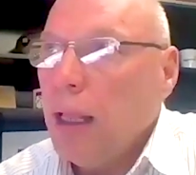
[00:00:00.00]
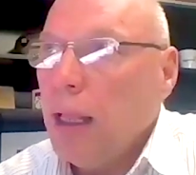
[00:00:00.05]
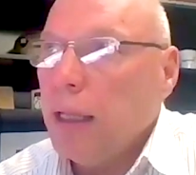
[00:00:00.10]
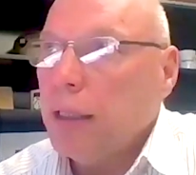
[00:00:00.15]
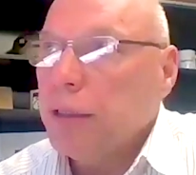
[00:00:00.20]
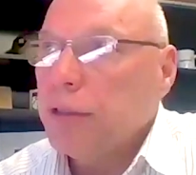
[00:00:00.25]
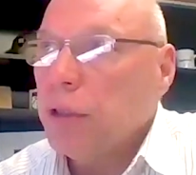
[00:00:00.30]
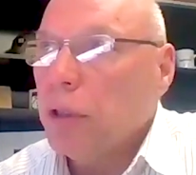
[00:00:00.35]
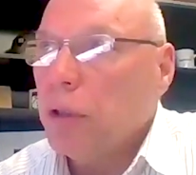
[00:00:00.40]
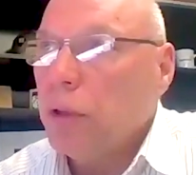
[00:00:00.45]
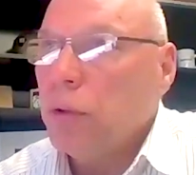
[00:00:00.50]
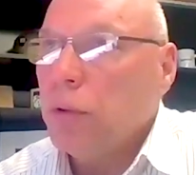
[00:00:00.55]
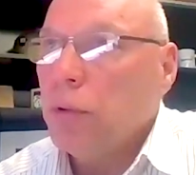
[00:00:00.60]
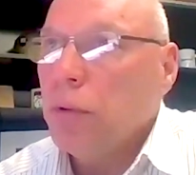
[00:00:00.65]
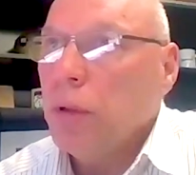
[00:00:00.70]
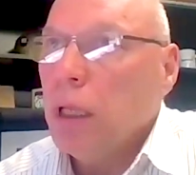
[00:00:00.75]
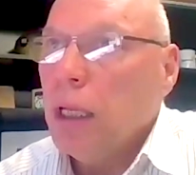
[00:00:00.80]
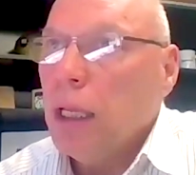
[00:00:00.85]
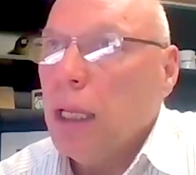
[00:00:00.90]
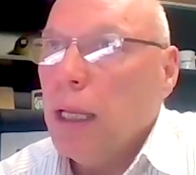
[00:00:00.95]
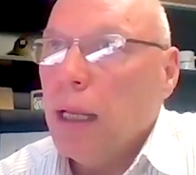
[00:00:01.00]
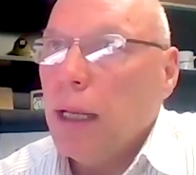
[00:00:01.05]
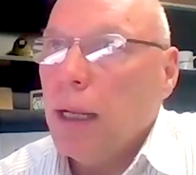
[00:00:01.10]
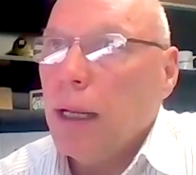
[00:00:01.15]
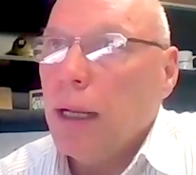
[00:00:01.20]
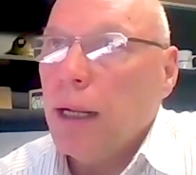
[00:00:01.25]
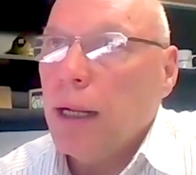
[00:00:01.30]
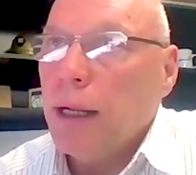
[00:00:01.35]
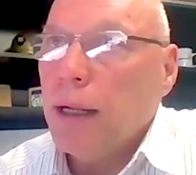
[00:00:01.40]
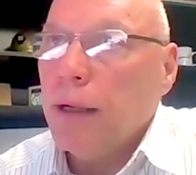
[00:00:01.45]
And so
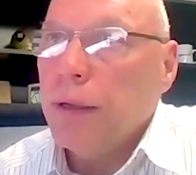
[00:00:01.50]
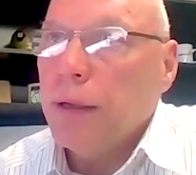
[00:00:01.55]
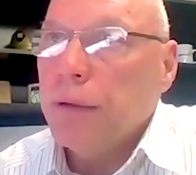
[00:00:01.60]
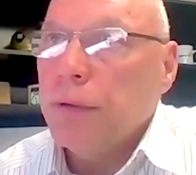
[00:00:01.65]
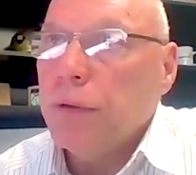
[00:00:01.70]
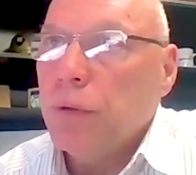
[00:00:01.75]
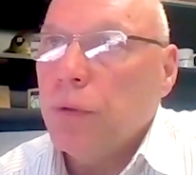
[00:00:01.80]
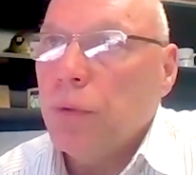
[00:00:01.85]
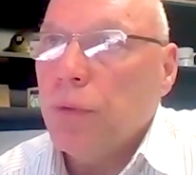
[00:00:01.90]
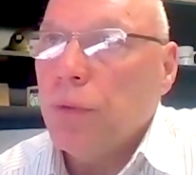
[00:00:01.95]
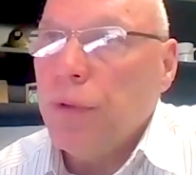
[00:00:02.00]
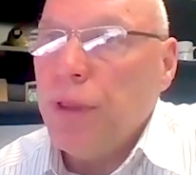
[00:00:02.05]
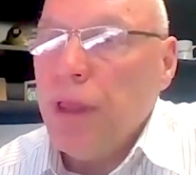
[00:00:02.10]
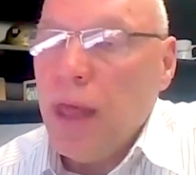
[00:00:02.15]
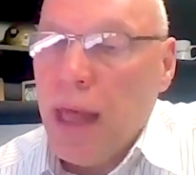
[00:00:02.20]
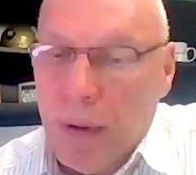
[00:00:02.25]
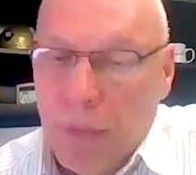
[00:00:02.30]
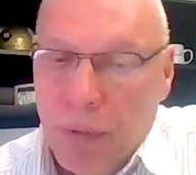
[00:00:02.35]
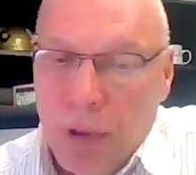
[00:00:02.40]
that